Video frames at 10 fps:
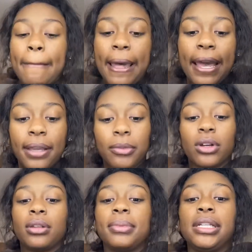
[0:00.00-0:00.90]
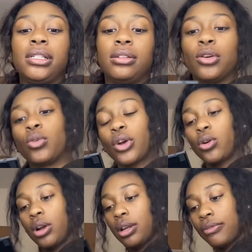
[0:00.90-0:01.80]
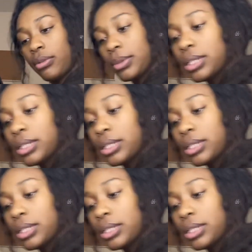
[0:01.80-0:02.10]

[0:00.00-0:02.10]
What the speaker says: I am going to be recording from